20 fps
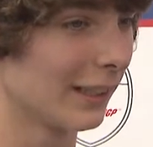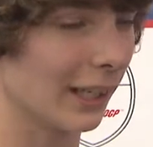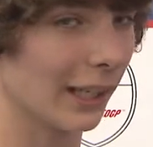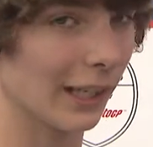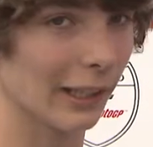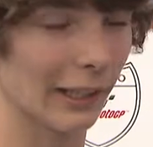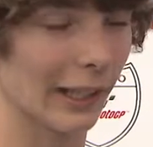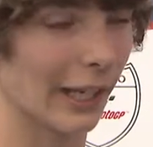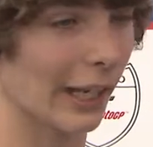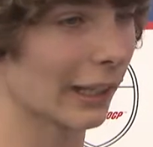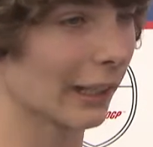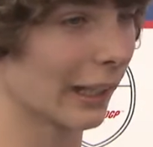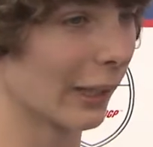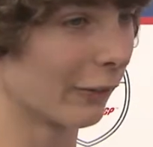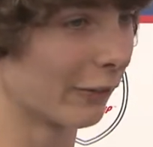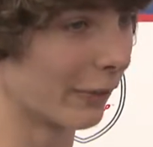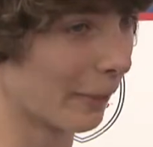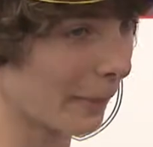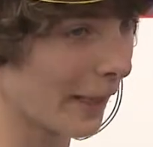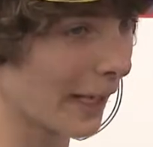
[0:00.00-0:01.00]
I
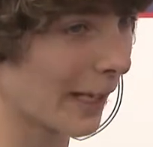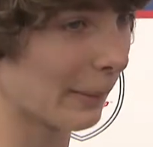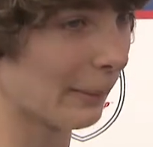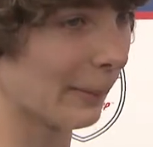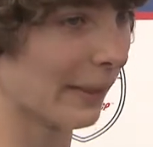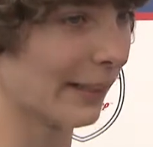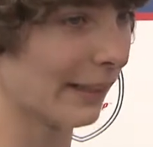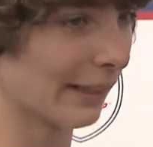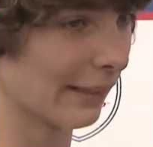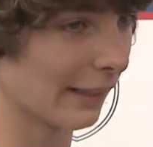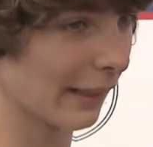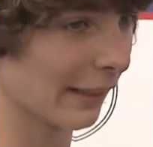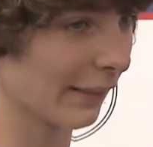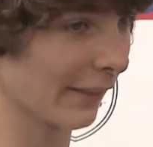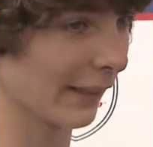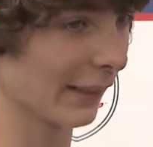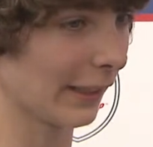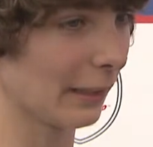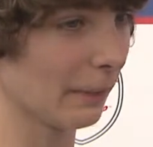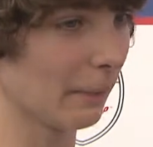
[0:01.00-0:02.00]
learned from them, and I
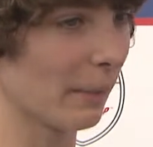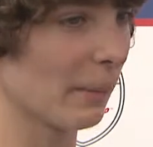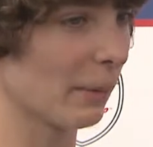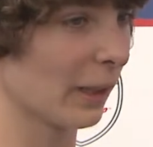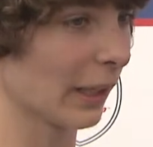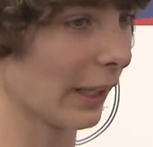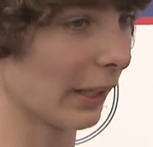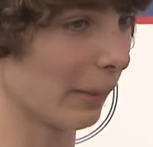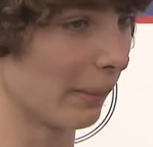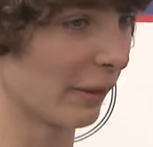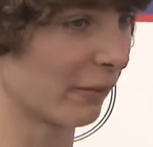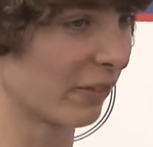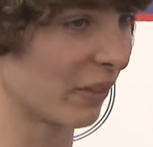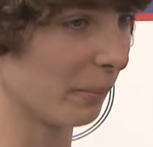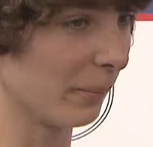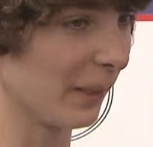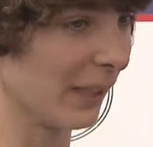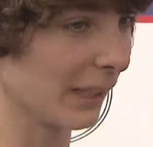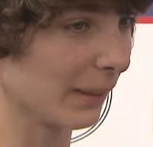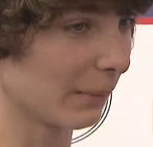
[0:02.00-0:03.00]
think they maybe learned a bit
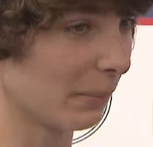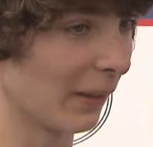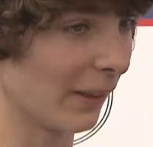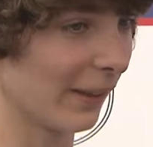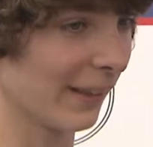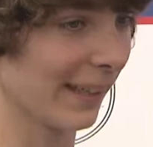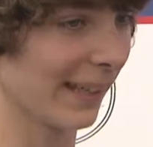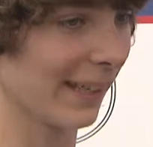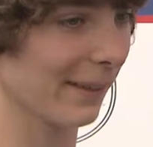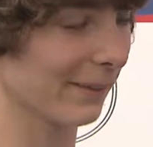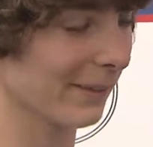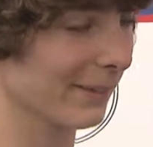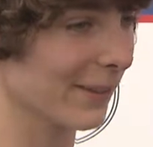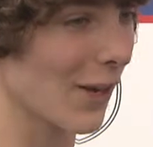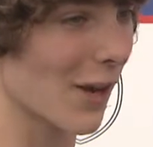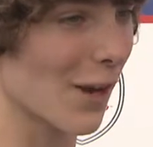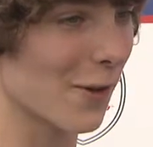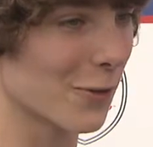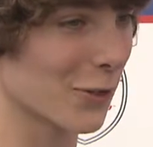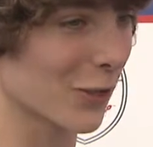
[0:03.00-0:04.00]
from me, but
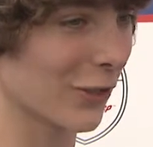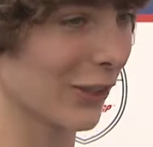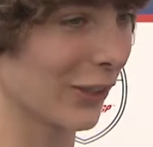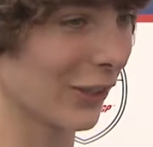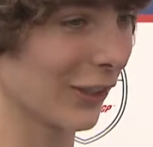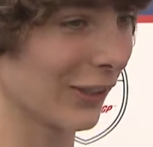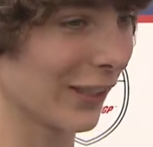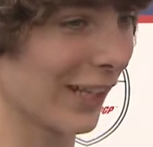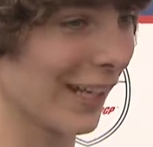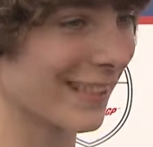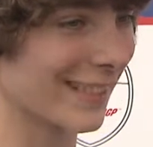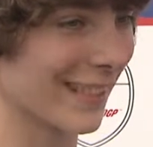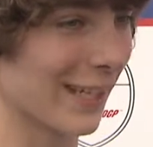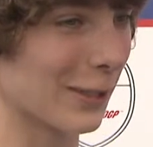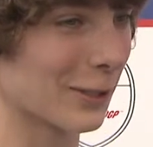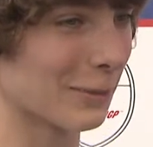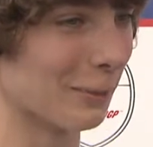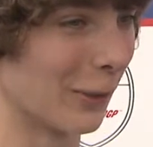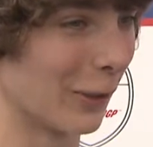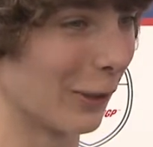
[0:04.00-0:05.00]
no, it was really good. I'd say
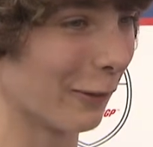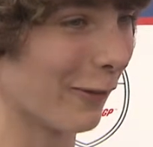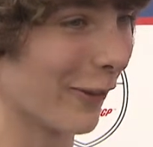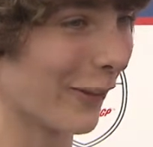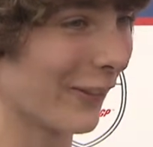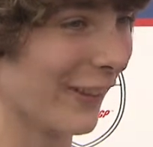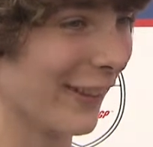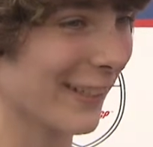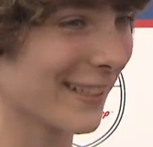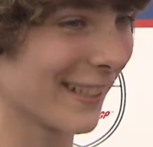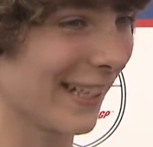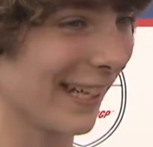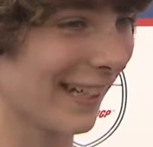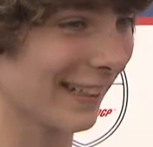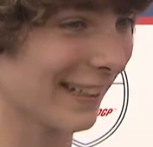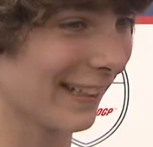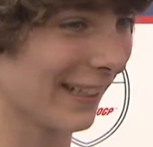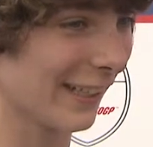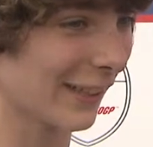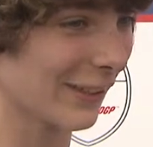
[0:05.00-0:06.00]
it's more a fun race than
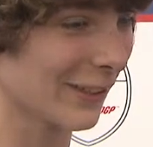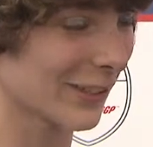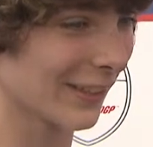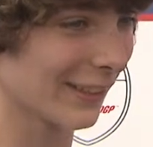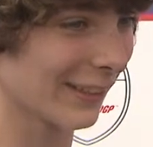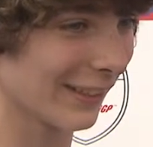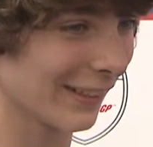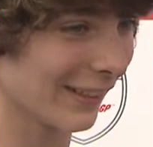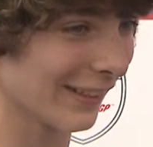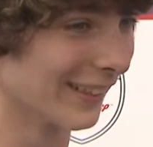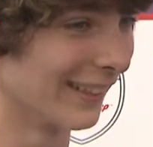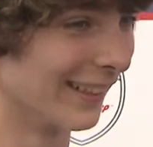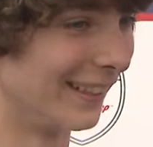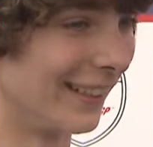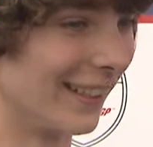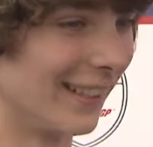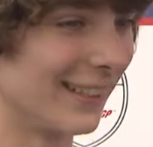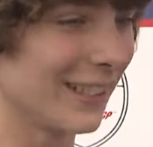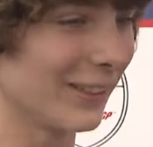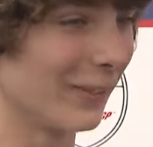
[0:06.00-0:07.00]
anything else, and you know,
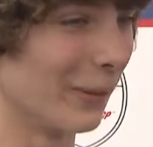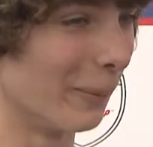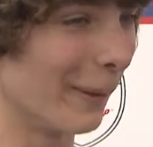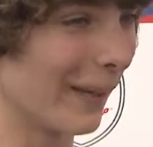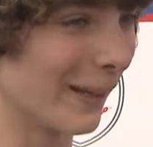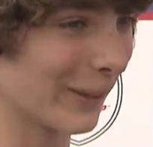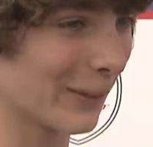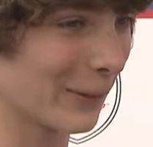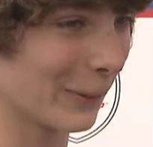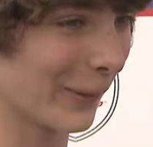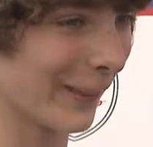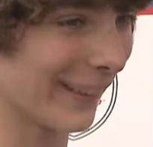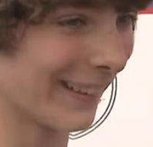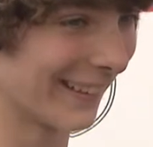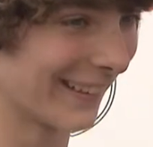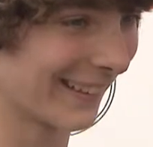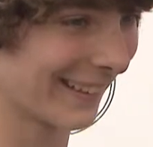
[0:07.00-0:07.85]
it's even better to win.